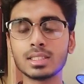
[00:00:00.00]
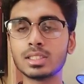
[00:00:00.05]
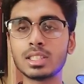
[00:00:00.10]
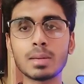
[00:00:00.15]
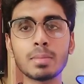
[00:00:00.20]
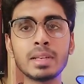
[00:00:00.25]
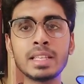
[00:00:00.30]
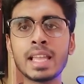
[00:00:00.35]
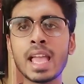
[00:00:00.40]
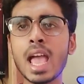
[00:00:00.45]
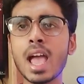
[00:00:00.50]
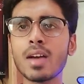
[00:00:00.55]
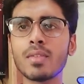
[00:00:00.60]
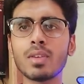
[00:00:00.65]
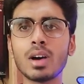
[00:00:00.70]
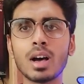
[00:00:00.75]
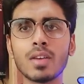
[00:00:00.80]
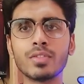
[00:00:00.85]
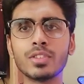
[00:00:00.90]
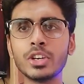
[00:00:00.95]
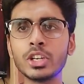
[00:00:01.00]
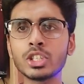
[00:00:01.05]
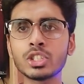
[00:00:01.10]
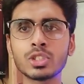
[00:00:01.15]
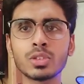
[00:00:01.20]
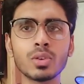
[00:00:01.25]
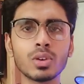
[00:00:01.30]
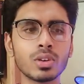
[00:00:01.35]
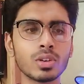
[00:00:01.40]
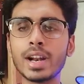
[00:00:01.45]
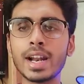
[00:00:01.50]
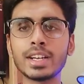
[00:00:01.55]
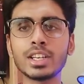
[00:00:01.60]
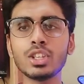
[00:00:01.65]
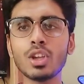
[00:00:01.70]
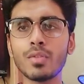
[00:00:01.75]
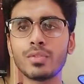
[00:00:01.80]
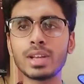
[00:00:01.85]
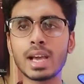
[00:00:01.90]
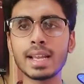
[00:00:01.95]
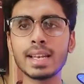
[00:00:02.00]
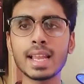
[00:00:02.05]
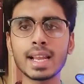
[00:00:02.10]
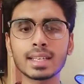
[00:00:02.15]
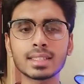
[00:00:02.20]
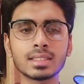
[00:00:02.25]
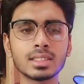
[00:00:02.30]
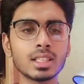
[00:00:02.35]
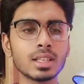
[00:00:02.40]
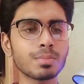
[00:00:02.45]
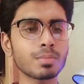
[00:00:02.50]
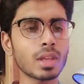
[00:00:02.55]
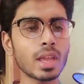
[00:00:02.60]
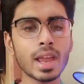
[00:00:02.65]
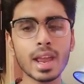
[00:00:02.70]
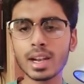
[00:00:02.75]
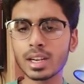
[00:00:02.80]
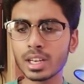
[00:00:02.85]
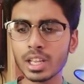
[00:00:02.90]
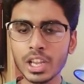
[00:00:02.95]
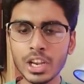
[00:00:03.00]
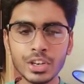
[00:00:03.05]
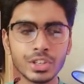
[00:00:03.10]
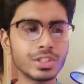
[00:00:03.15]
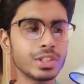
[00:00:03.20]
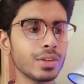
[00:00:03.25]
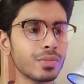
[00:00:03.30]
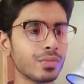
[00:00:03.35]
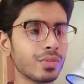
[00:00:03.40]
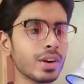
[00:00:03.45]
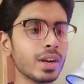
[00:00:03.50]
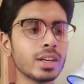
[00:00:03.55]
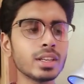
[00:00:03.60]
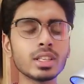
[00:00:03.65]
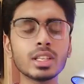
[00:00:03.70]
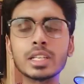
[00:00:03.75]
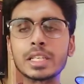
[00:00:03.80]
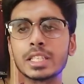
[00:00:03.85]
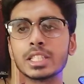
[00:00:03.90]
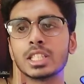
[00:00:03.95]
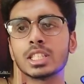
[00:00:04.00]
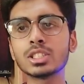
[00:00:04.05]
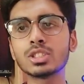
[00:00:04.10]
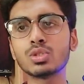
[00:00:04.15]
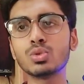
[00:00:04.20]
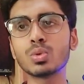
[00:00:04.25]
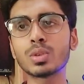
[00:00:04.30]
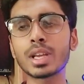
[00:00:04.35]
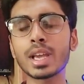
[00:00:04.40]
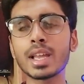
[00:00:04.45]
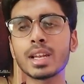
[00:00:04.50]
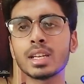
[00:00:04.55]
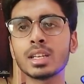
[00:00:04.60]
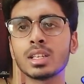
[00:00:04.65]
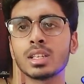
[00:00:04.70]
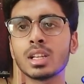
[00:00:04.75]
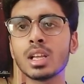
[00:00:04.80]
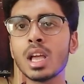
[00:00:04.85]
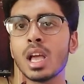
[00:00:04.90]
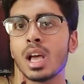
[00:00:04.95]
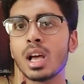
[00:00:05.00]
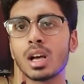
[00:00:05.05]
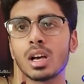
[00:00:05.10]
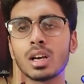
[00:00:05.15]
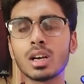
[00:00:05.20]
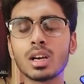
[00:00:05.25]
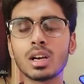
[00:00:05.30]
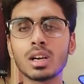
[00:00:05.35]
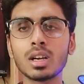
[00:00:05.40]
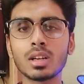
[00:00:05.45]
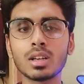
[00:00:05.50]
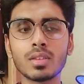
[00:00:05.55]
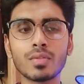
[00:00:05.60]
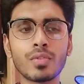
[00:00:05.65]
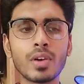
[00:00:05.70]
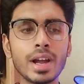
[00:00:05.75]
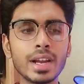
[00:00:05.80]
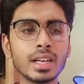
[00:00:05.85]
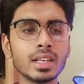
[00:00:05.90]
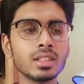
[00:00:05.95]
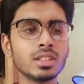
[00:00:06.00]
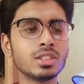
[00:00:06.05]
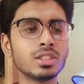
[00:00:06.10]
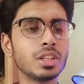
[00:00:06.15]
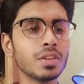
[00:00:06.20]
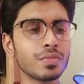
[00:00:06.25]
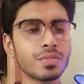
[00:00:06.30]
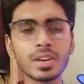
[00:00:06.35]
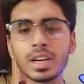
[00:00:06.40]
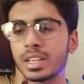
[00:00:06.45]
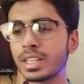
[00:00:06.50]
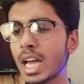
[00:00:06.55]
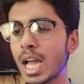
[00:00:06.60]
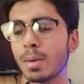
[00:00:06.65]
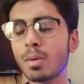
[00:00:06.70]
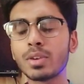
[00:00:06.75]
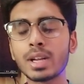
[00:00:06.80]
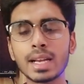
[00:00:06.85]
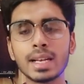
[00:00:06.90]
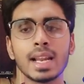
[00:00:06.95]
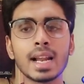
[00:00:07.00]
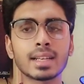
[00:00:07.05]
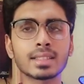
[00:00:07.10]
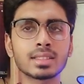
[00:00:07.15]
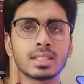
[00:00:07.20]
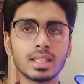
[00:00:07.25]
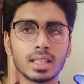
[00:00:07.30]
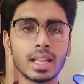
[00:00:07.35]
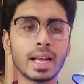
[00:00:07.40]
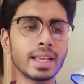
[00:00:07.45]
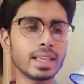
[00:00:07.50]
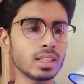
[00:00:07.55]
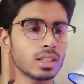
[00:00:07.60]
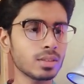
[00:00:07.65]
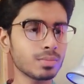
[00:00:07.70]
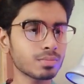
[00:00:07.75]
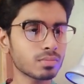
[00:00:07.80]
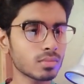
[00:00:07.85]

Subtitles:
Germany have a rich variety of dialects, and in different regions you can find different type of dialects like